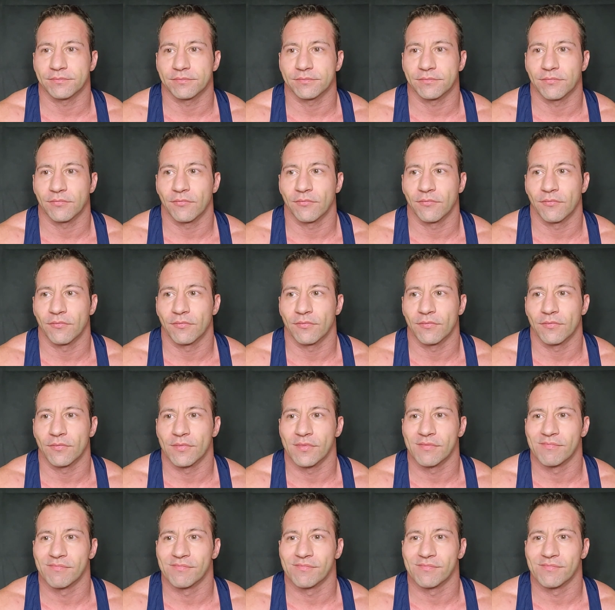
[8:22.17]

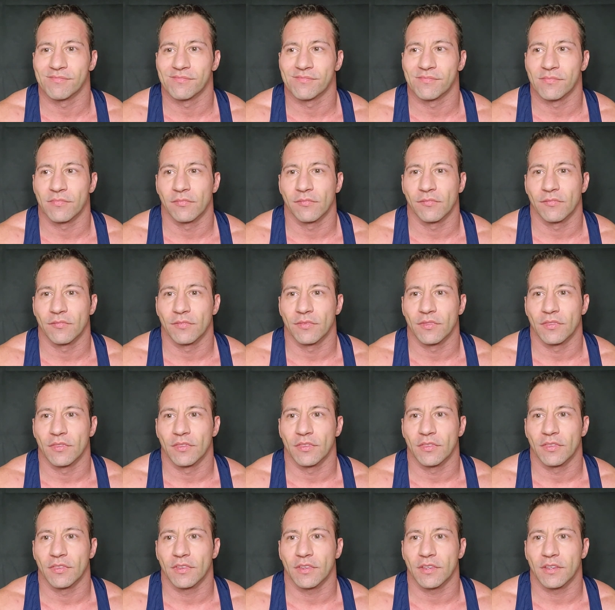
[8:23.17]

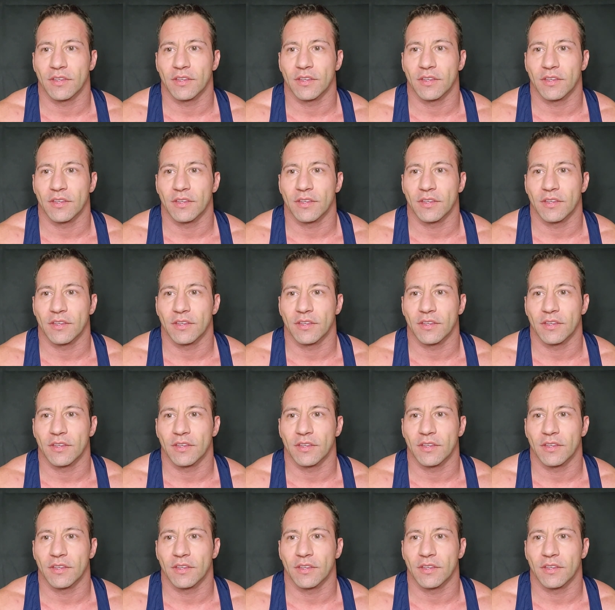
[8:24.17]
(no one is talking)